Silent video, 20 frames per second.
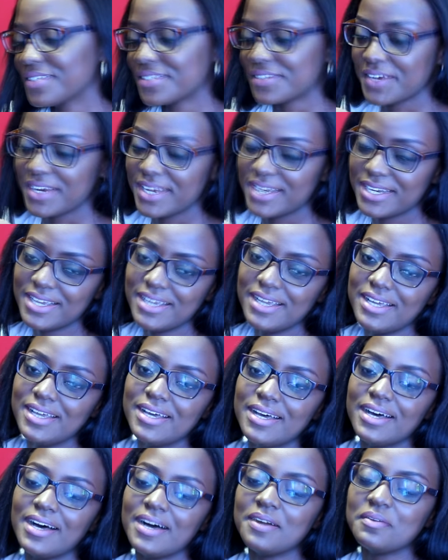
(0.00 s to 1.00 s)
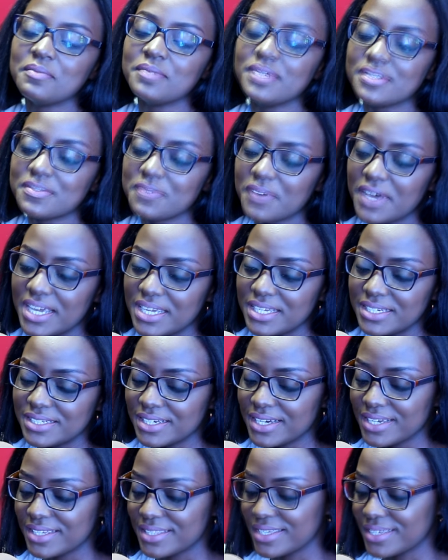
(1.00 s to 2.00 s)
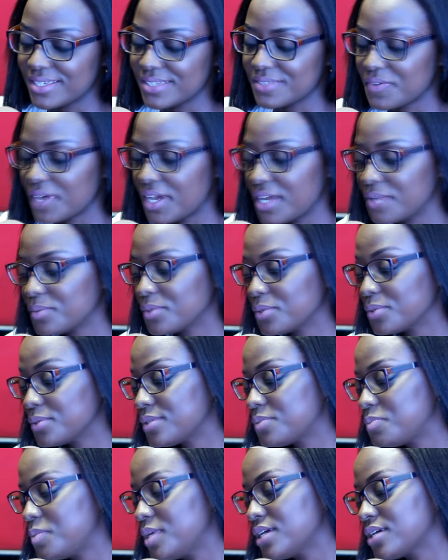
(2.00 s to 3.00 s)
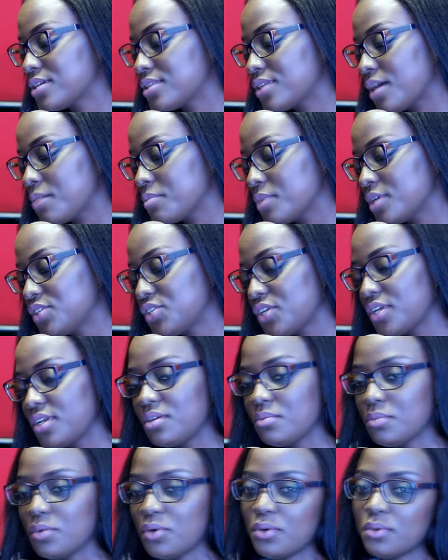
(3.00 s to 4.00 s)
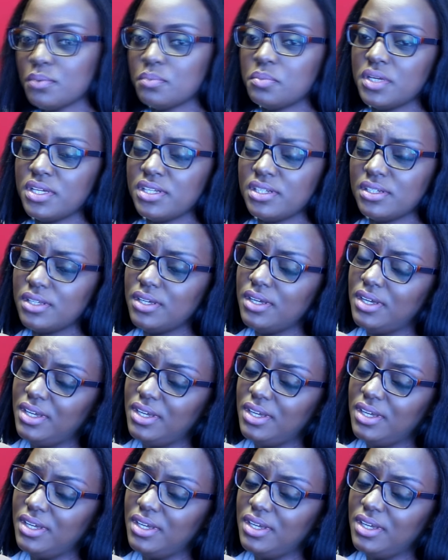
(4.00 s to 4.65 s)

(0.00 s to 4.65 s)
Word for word: He's great. Um, he's fine. I think mm-hmm. he's fine. We don't speak that much anymore, but